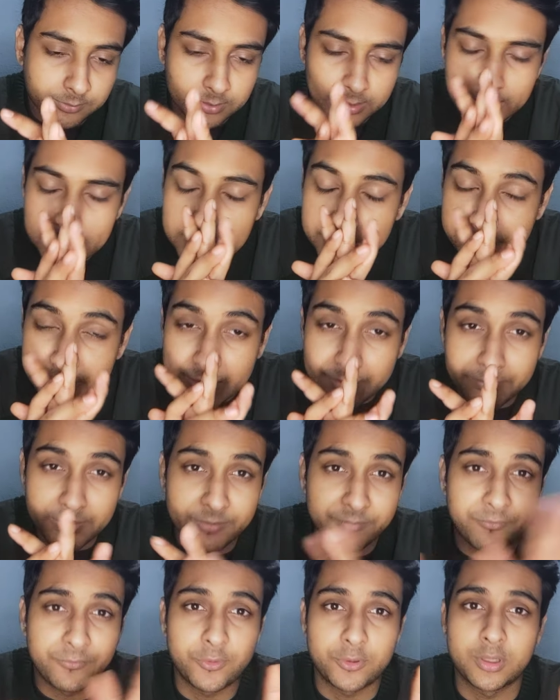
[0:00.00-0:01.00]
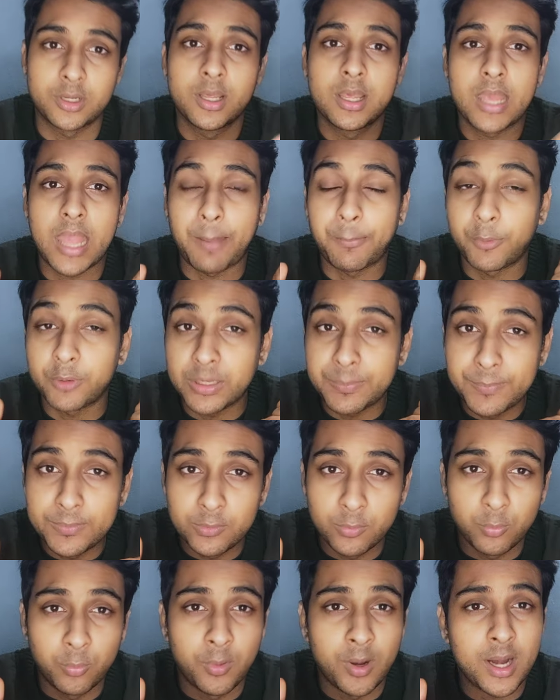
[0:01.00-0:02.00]
elevate my foot, I'm not able
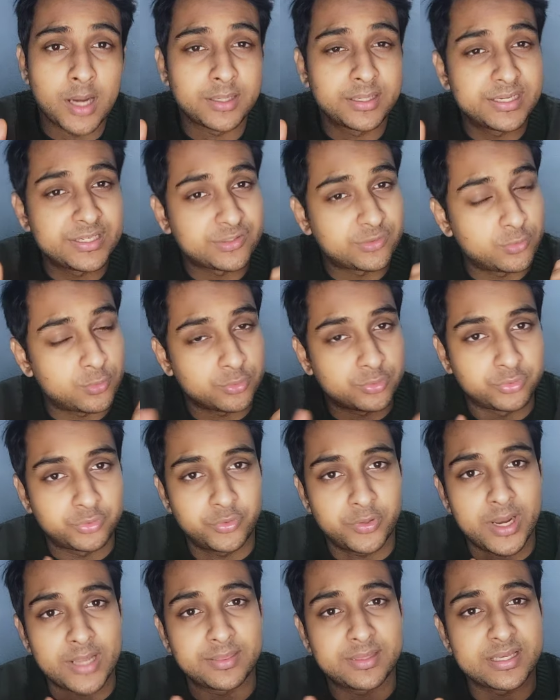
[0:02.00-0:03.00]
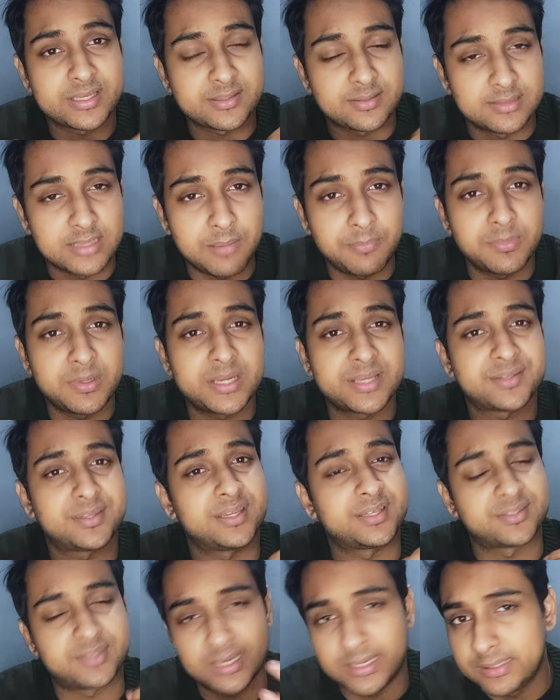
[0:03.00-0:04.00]
to walk, there's no strength, there's numbness,
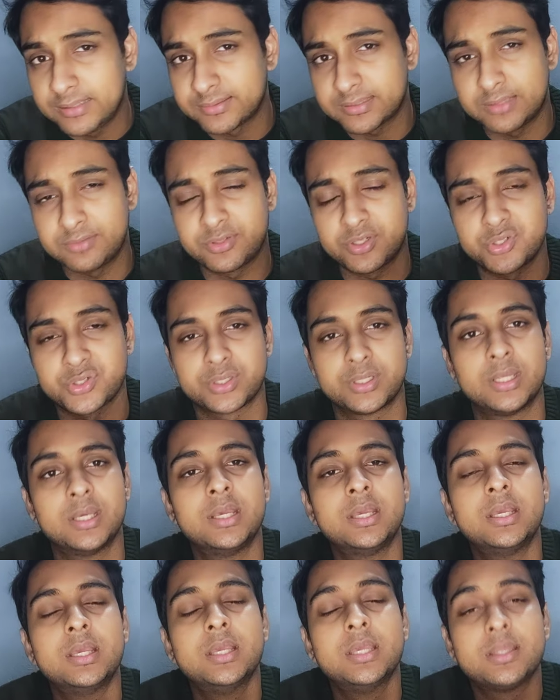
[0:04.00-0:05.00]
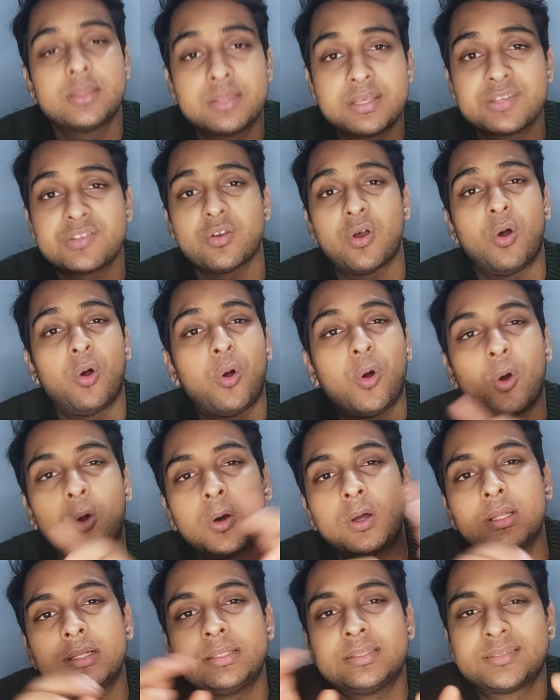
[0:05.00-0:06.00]
there's stinging sensation. This
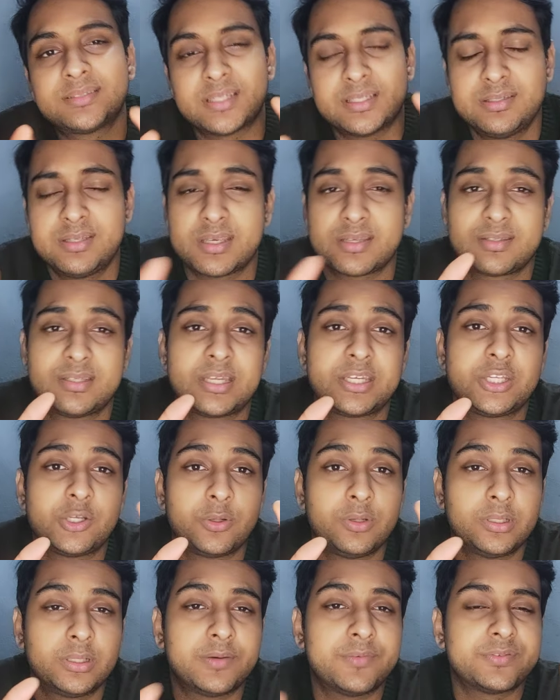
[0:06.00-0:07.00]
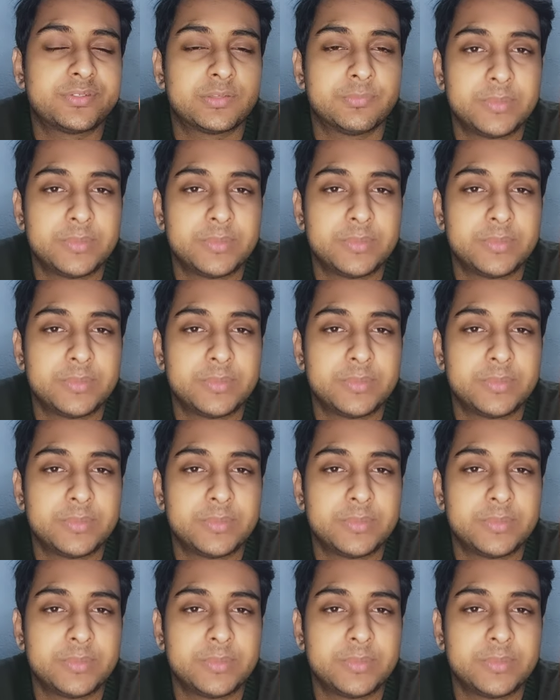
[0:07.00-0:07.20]
all suggests that your nerves have